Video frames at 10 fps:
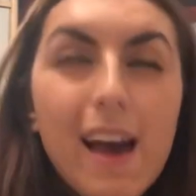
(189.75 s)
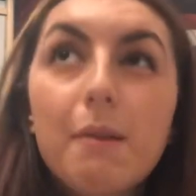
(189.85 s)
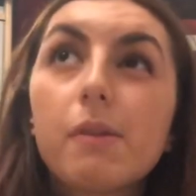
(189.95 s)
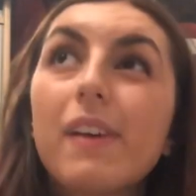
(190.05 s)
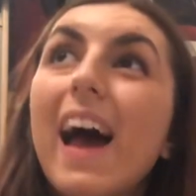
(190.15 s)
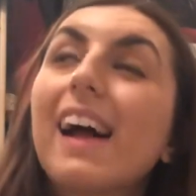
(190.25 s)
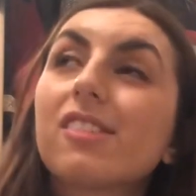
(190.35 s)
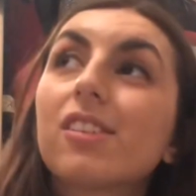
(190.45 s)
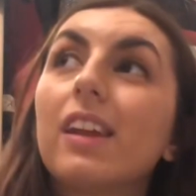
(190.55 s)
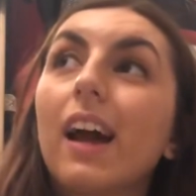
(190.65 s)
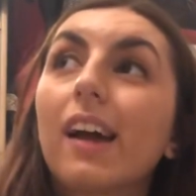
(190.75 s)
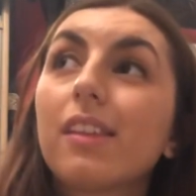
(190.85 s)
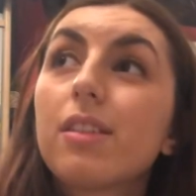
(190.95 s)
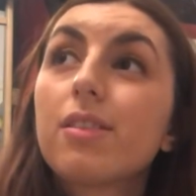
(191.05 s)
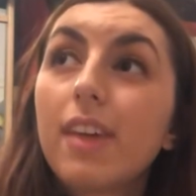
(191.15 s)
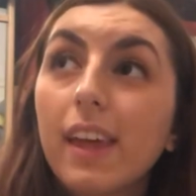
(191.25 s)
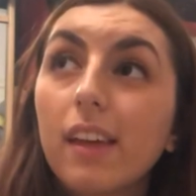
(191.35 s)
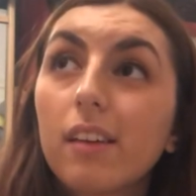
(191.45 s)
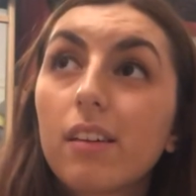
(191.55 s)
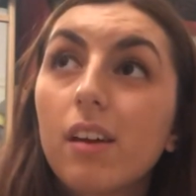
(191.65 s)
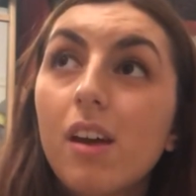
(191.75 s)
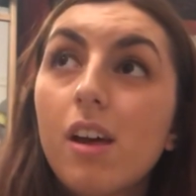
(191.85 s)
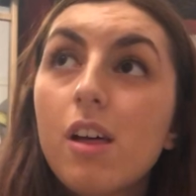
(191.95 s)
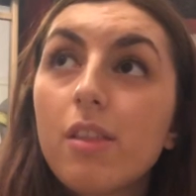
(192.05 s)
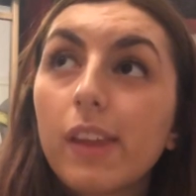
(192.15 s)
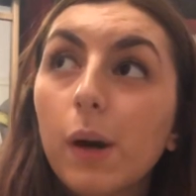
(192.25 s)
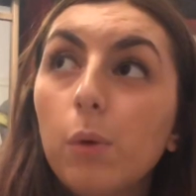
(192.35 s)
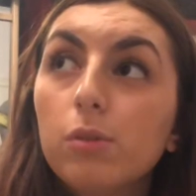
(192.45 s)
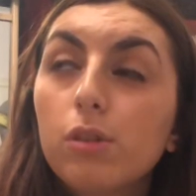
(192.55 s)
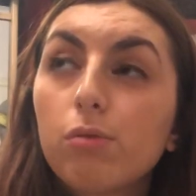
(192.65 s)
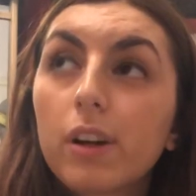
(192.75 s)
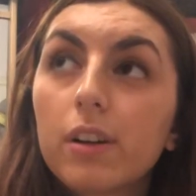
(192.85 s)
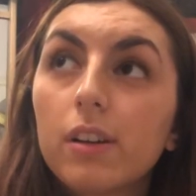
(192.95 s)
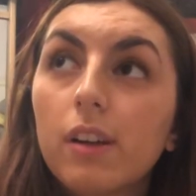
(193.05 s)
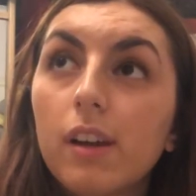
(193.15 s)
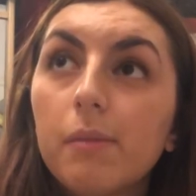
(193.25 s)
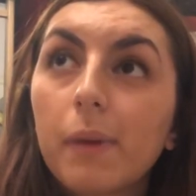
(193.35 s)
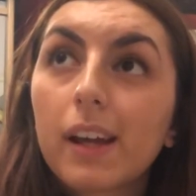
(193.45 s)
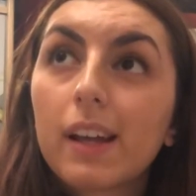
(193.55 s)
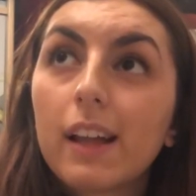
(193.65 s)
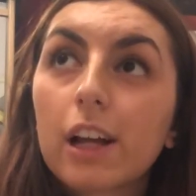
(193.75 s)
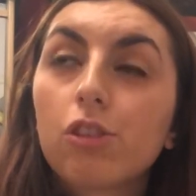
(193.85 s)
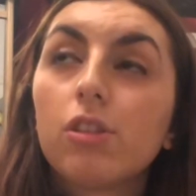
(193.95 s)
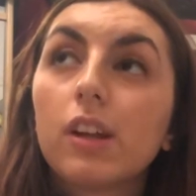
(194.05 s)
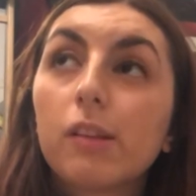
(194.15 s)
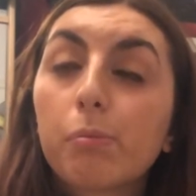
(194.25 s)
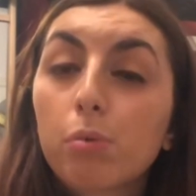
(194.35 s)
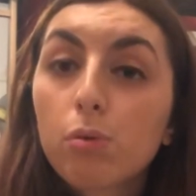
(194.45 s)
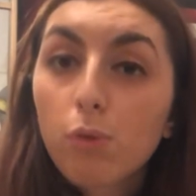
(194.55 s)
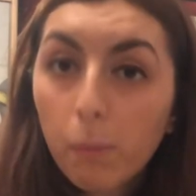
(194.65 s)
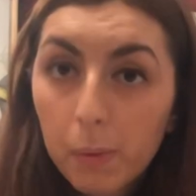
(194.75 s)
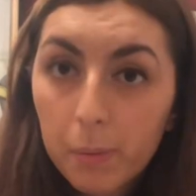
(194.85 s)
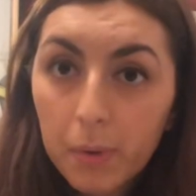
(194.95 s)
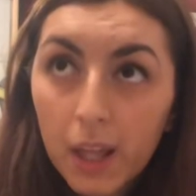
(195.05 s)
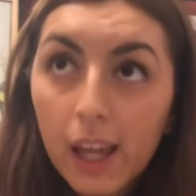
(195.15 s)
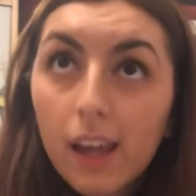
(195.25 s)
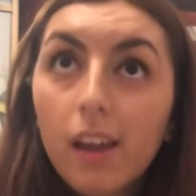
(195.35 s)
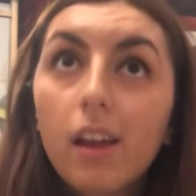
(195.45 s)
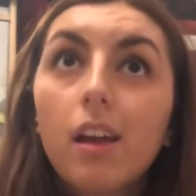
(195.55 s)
However, actually I think the oldest record in my collection is probably